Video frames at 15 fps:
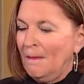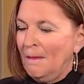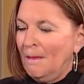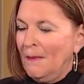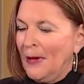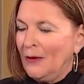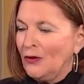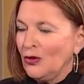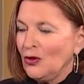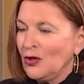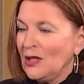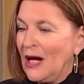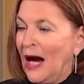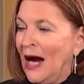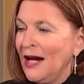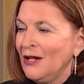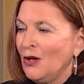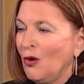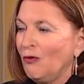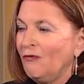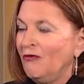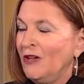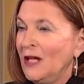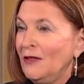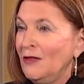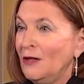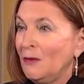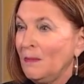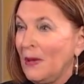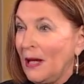mothers I know feed
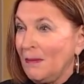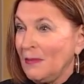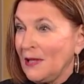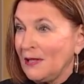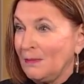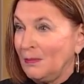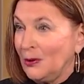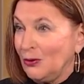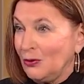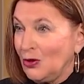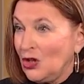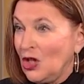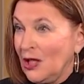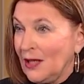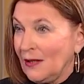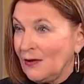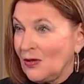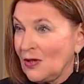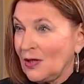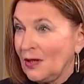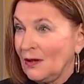their babies blue cheese.